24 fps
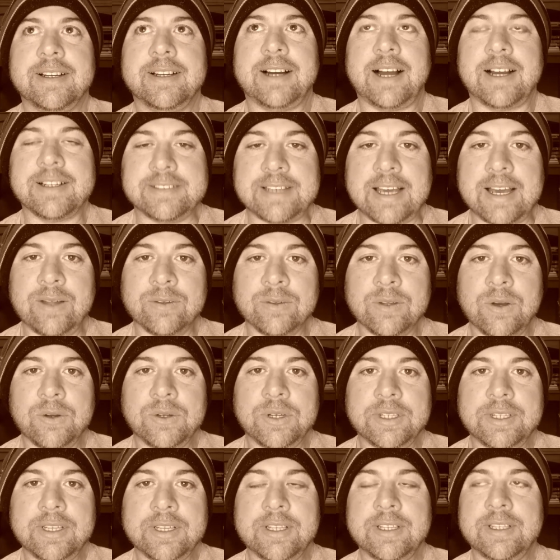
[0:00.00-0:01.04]
I
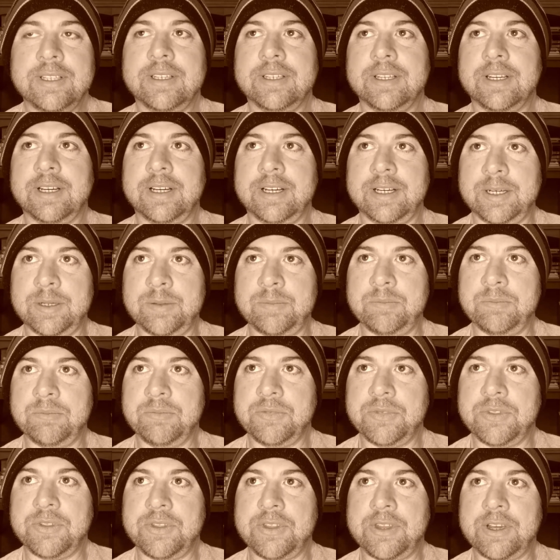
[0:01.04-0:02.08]
downloaded it.
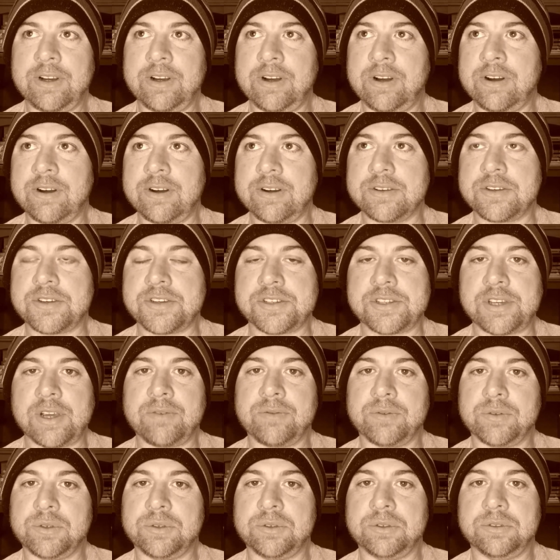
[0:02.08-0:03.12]
Um, there are
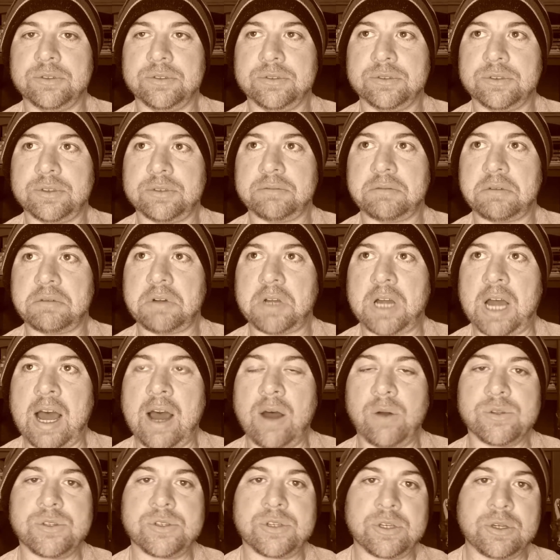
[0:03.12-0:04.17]
several
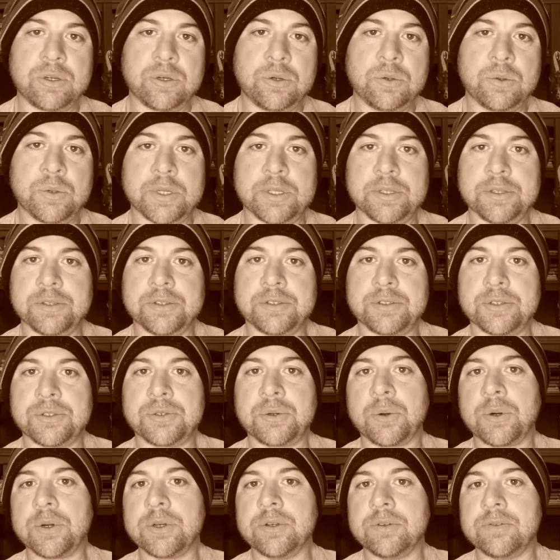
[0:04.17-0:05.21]
how-to and
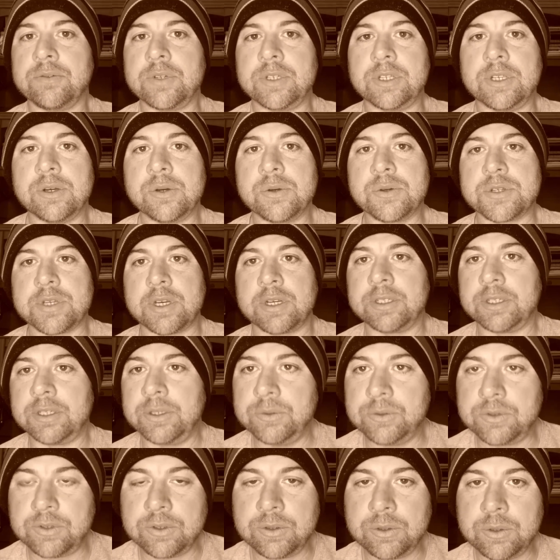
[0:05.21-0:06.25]
tutorial videos on
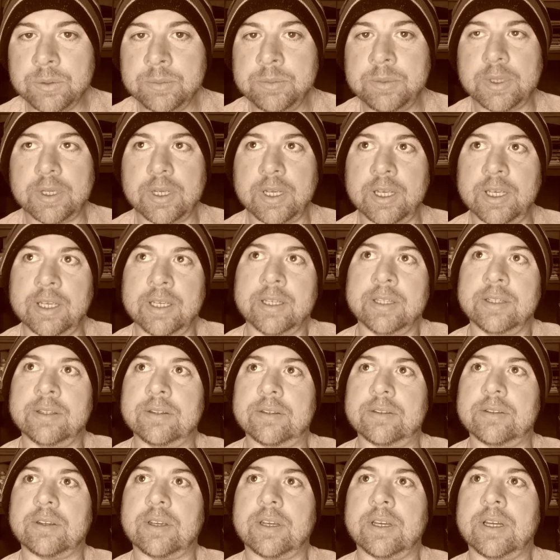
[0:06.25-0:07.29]
YouTube,
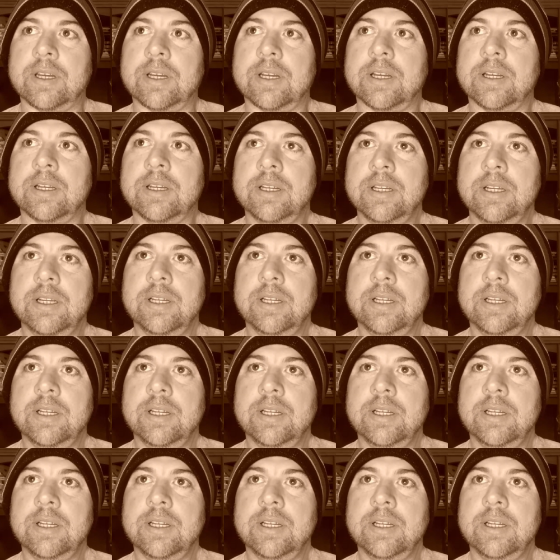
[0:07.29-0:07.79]
and uh,